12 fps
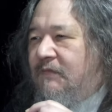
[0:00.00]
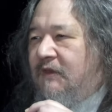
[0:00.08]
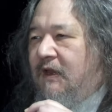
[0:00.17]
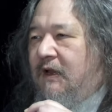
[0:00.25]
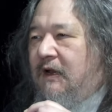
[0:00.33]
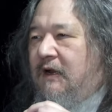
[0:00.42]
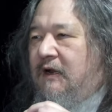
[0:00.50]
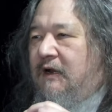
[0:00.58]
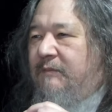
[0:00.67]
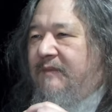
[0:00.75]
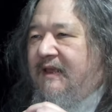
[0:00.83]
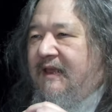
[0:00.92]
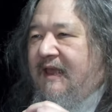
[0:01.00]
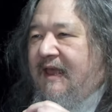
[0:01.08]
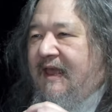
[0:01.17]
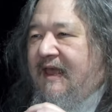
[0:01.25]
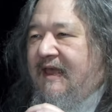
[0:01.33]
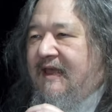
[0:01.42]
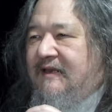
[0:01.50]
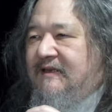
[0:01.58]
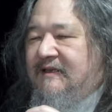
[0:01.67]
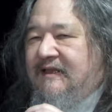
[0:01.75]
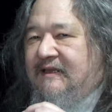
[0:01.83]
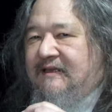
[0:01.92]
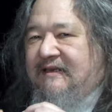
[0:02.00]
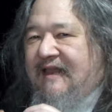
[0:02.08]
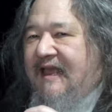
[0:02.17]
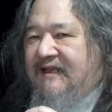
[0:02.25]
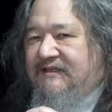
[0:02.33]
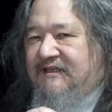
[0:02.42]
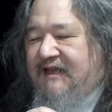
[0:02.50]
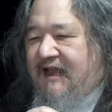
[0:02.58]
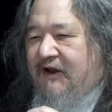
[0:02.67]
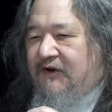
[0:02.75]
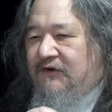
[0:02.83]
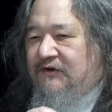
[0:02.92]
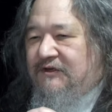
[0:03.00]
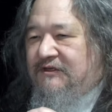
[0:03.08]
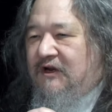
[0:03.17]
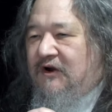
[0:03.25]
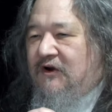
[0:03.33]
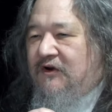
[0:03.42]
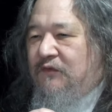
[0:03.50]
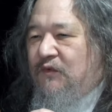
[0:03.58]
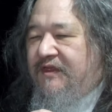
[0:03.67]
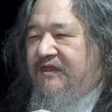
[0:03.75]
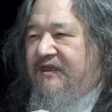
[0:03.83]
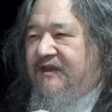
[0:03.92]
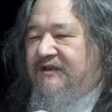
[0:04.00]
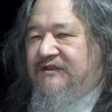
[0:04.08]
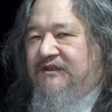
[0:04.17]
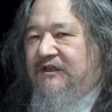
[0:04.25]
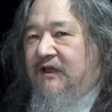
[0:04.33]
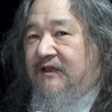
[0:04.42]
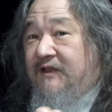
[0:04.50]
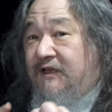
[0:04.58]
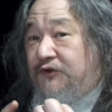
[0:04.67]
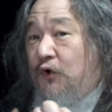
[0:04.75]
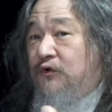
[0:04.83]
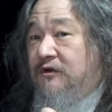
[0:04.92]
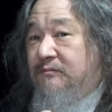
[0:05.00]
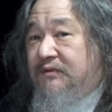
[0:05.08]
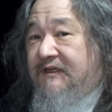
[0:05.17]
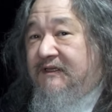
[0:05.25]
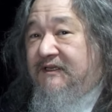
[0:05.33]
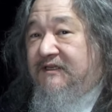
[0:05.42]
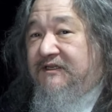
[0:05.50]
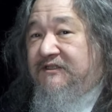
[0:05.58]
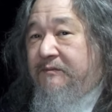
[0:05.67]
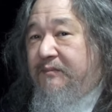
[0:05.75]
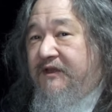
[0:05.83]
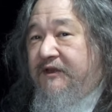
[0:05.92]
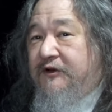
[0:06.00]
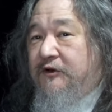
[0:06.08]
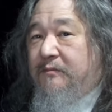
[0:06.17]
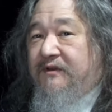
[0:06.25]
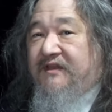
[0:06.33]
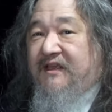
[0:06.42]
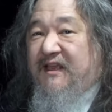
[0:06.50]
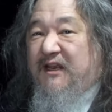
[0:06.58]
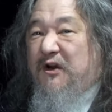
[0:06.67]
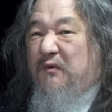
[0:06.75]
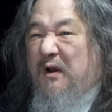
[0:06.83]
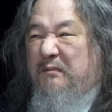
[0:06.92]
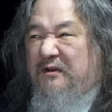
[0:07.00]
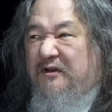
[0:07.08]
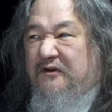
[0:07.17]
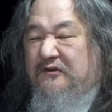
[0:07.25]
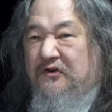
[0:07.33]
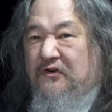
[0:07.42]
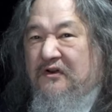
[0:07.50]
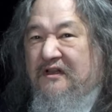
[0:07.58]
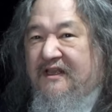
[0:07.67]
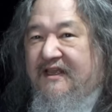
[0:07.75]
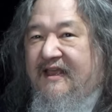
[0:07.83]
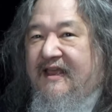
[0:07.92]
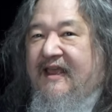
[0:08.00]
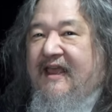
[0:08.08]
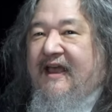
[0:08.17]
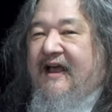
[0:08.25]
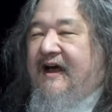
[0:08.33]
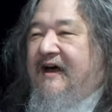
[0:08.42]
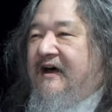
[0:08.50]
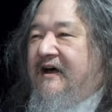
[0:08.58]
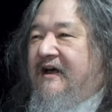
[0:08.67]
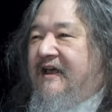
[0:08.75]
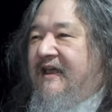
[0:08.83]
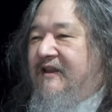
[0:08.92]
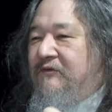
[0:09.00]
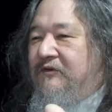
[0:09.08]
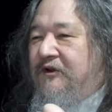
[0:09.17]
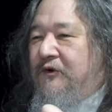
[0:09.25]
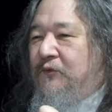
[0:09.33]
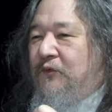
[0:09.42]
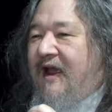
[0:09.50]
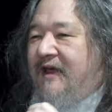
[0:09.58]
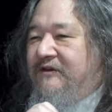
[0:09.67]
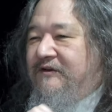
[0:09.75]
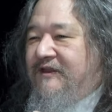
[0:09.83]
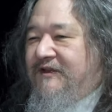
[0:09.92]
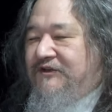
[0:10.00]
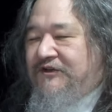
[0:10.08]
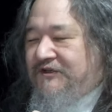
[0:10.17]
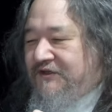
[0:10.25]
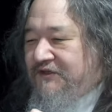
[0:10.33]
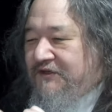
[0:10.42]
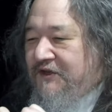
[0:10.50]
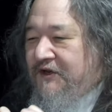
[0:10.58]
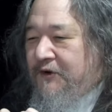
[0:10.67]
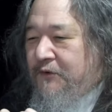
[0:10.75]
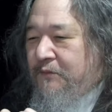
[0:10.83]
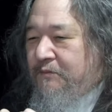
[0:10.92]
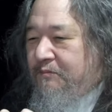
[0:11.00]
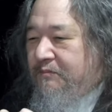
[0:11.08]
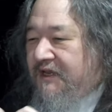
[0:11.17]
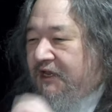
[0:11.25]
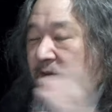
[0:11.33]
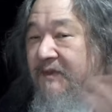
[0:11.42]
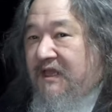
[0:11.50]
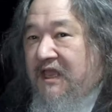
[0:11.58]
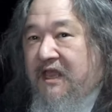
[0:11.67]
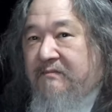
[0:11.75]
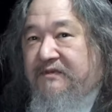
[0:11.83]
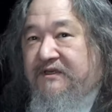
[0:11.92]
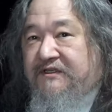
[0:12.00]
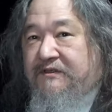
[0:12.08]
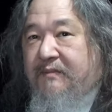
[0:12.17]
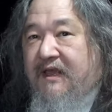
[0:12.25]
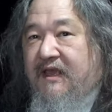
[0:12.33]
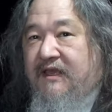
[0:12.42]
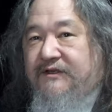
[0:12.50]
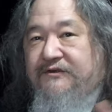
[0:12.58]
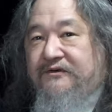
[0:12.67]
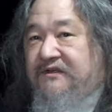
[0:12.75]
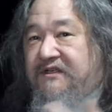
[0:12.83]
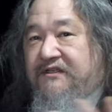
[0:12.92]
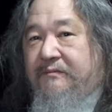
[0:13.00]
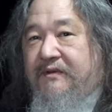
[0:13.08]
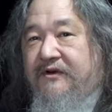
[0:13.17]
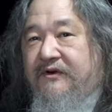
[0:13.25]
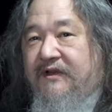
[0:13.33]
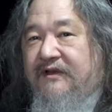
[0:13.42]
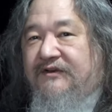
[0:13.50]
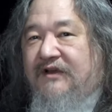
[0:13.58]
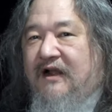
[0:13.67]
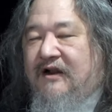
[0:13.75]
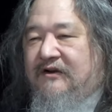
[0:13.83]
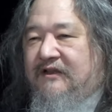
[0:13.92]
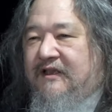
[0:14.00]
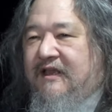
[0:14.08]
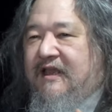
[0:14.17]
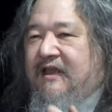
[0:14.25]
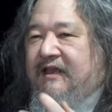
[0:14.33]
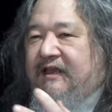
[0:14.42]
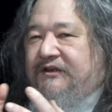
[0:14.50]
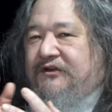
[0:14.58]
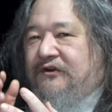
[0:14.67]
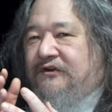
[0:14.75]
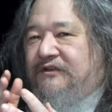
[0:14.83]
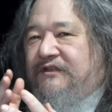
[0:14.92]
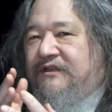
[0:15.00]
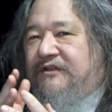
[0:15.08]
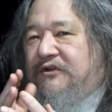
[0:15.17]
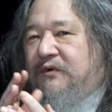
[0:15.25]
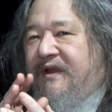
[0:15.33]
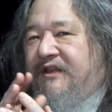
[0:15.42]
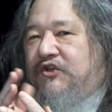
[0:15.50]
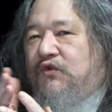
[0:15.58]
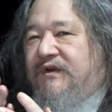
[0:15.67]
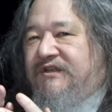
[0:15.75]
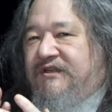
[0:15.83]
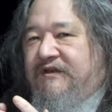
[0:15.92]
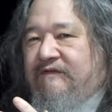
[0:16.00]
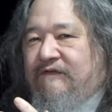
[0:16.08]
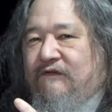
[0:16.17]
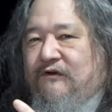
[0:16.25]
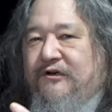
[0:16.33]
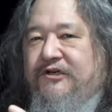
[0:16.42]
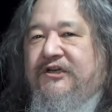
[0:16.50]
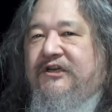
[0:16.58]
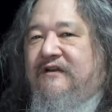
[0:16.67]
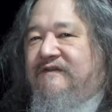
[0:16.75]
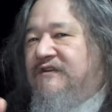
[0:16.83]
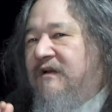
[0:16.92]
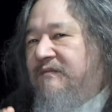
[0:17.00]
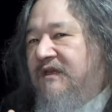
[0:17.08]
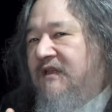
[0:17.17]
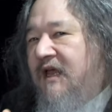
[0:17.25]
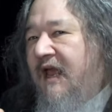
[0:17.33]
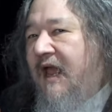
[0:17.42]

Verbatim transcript: Uh, um, and the nasty errors are when things, you know, like they don't completely disappear, but they get corrupted internally. Uh, uh, and, you know, rather than just, you know, becoming empty space or disappearing entirely, it turns into a twisted version of something that